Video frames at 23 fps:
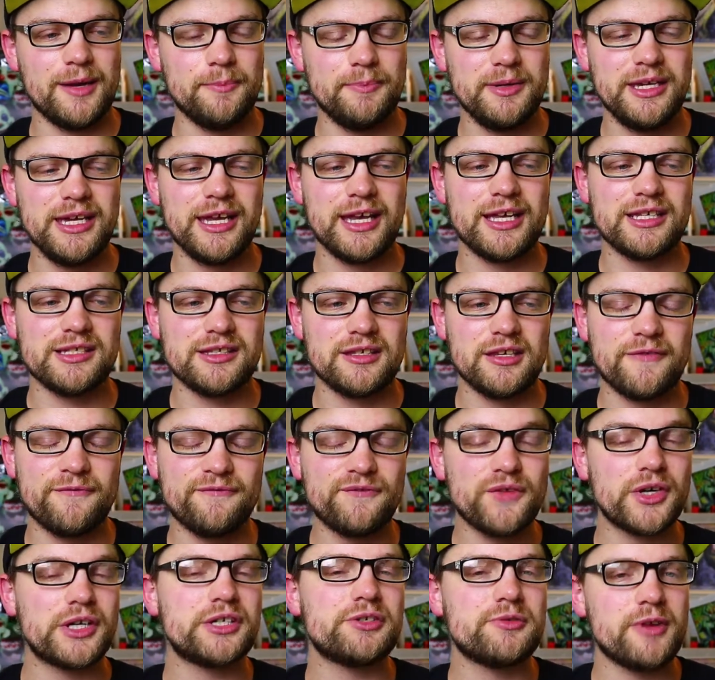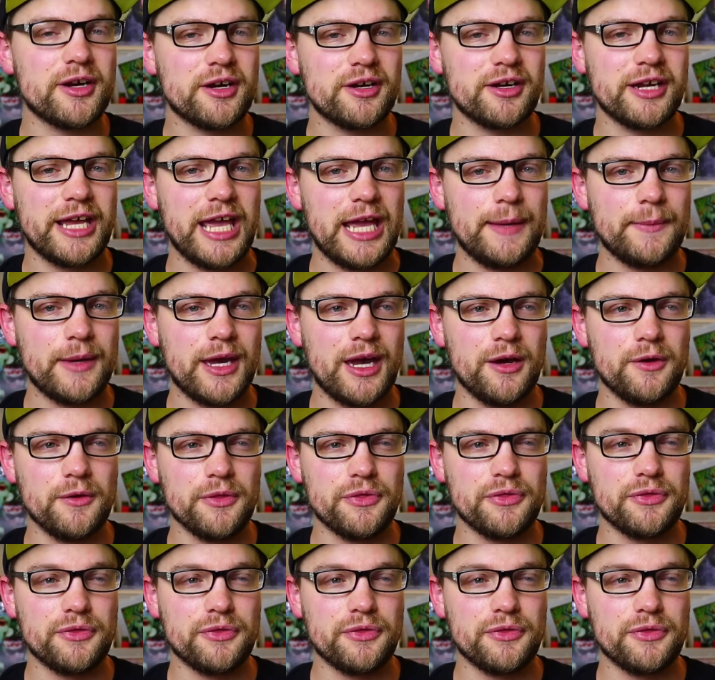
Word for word: being as their first record came out